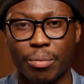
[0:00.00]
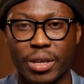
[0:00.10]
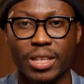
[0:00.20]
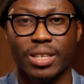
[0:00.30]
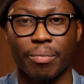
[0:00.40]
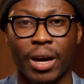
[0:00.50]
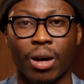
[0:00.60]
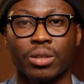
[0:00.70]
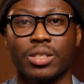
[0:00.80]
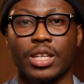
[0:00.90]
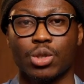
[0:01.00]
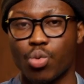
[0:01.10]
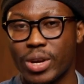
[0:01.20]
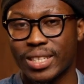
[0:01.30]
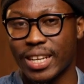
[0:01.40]
the beans about the
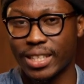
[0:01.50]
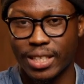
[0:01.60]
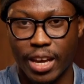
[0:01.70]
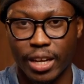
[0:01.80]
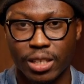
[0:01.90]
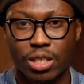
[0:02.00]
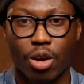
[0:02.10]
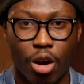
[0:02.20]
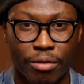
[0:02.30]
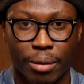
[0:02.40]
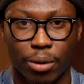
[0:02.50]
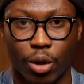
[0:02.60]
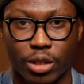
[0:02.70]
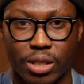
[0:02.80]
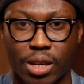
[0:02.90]
twists and turns of the
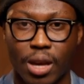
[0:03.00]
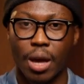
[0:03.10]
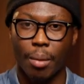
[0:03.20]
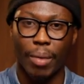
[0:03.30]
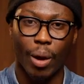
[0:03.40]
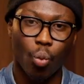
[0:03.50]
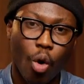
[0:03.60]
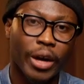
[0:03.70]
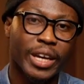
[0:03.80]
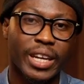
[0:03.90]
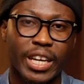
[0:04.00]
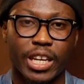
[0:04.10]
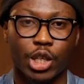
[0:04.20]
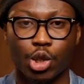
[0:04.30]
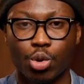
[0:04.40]
plot. By walking
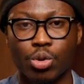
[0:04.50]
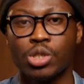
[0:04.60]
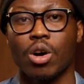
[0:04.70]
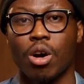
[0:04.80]
in the shoes